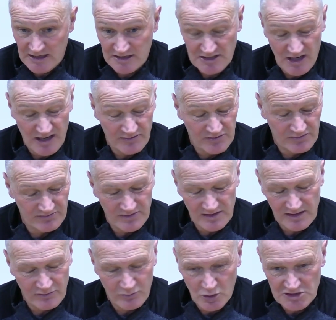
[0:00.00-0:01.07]

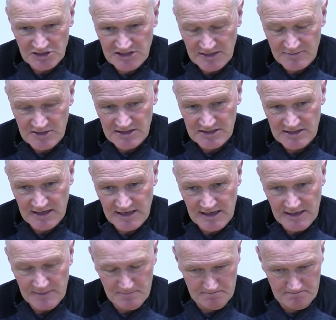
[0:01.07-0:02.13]
I've watched James's
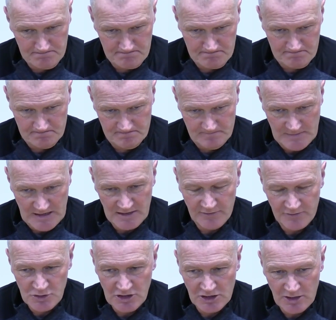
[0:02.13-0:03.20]

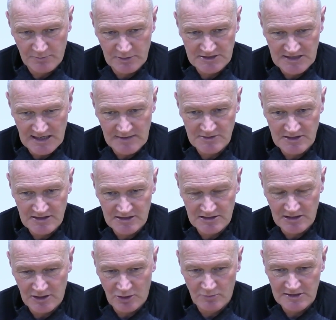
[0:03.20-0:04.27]
interviews a couple of times, and there's
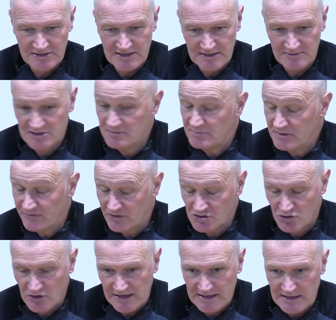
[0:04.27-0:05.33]
a little bit of times he's been
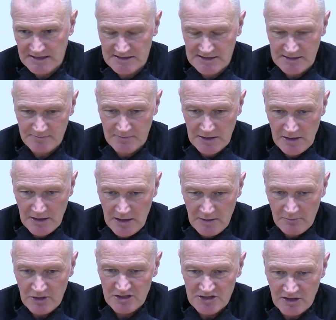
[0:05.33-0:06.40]
frustrated at his team,
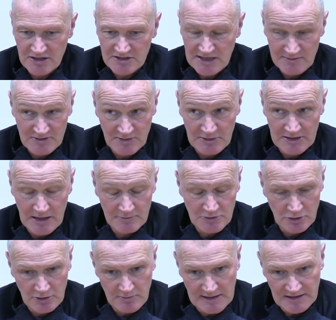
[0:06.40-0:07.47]
but there's other times they've been
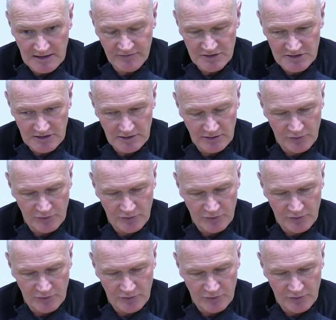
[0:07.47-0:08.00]
absolutely magnificent.